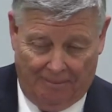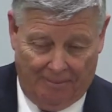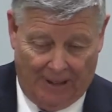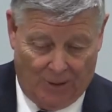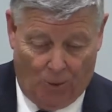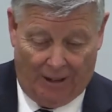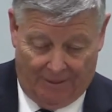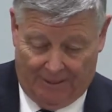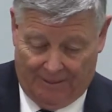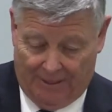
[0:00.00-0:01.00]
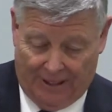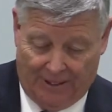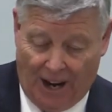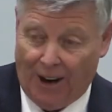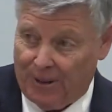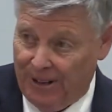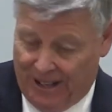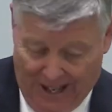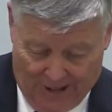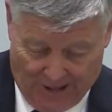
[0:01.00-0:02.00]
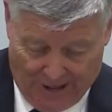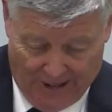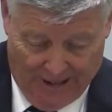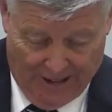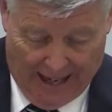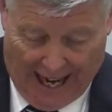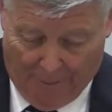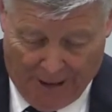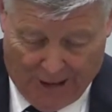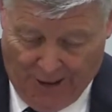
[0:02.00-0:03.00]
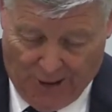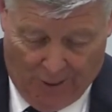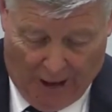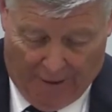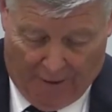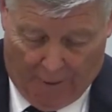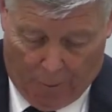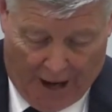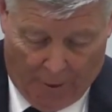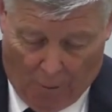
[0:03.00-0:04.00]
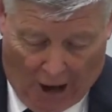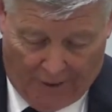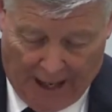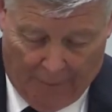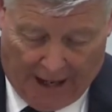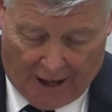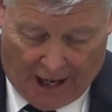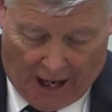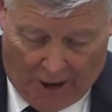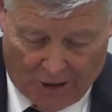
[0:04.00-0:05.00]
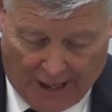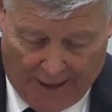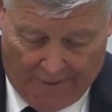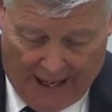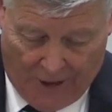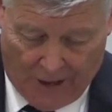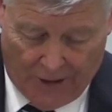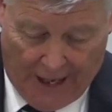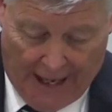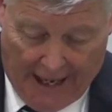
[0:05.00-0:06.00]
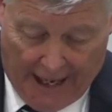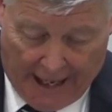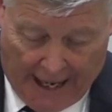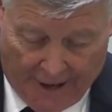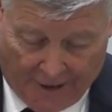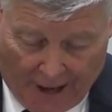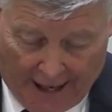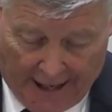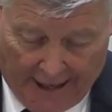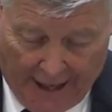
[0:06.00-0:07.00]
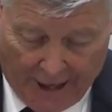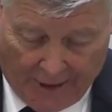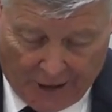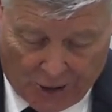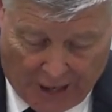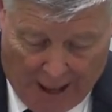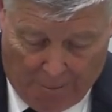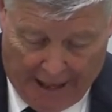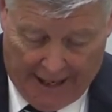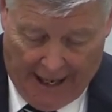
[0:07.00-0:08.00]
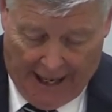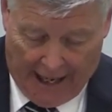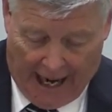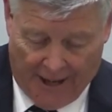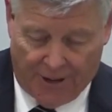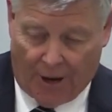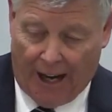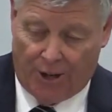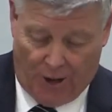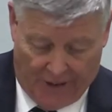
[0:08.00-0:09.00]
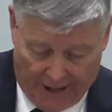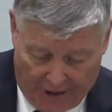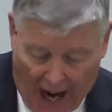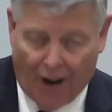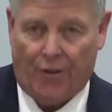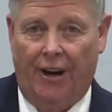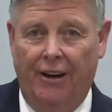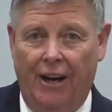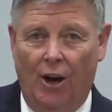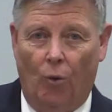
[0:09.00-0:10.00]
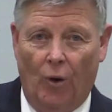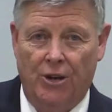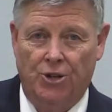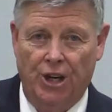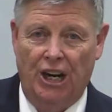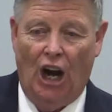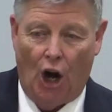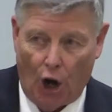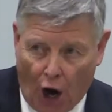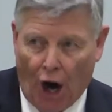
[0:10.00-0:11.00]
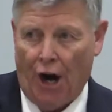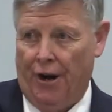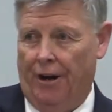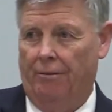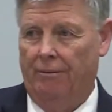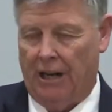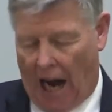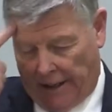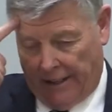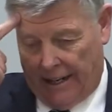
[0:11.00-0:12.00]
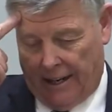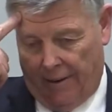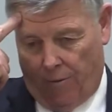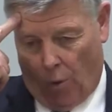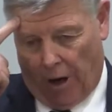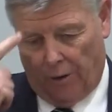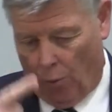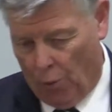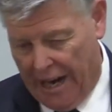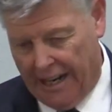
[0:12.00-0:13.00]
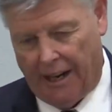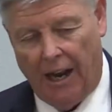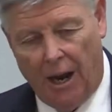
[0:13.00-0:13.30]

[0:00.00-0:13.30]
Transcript: that's what the doctrine teaches us. I beseech you, brother, mark them that are causing divisions contrary to the stumbling, contrary to the doctrine which ye learned. Cognitive work, read it,